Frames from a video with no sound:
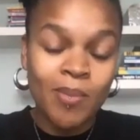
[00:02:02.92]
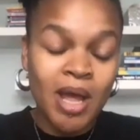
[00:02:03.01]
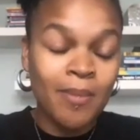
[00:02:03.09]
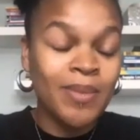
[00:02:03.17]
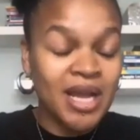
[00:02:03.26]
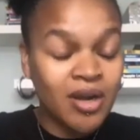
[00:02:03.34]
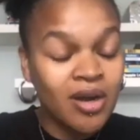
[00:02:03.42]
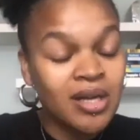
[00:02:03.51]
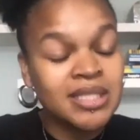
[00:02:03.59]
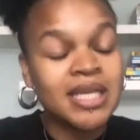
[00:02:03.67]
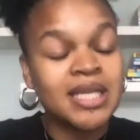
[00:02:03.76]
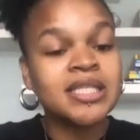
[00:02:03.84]
um, Black
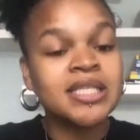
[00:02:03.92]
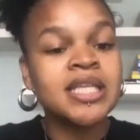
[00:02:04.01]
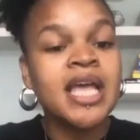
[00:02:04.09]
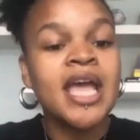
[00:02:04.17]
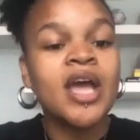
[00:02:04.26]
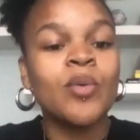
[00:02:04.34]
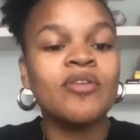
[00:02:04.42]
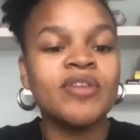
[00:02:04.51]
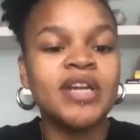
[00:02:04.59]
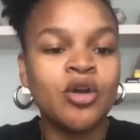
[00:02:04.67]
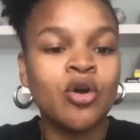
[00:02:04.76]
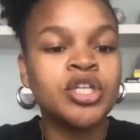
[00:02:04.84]
artists, we're
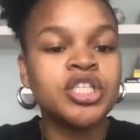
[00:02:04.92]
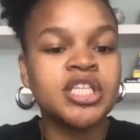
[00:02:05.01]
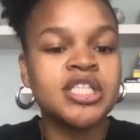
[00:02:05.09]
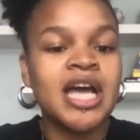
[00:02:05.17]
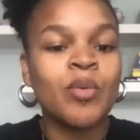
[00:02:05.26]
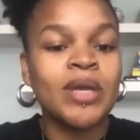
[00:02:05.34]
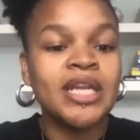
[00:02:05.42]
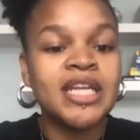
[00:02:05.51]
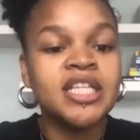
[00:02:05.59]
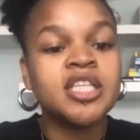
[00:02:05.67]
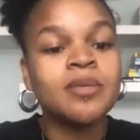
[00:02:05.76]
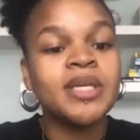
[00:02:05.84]
really conscious that we
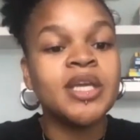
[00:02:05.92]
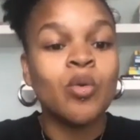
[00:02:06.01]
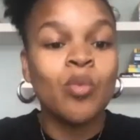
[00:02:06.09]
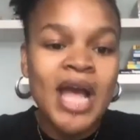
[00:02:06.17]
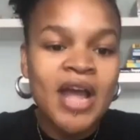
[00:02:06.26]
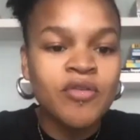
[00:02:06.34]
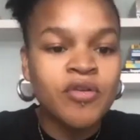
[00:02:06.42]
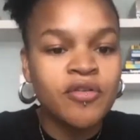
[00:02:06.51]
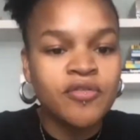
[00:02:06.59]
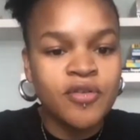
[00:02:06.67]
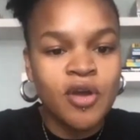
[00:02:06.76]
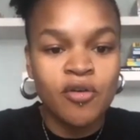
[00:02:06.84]
need to be aware
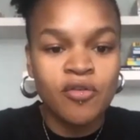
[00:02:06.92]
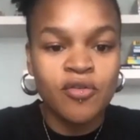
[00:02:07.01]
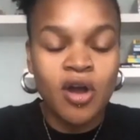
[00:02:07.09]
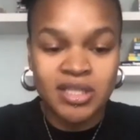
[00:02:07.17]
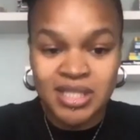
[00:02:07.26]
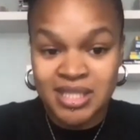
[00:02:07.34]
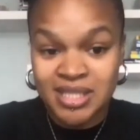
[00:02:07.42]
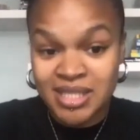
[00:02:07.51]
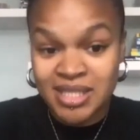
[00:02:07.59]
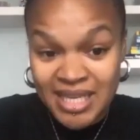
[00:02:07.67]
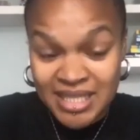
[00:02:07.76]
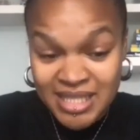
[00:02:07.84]
of of artists'
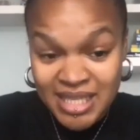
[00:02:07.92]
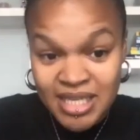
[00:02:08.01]
inter-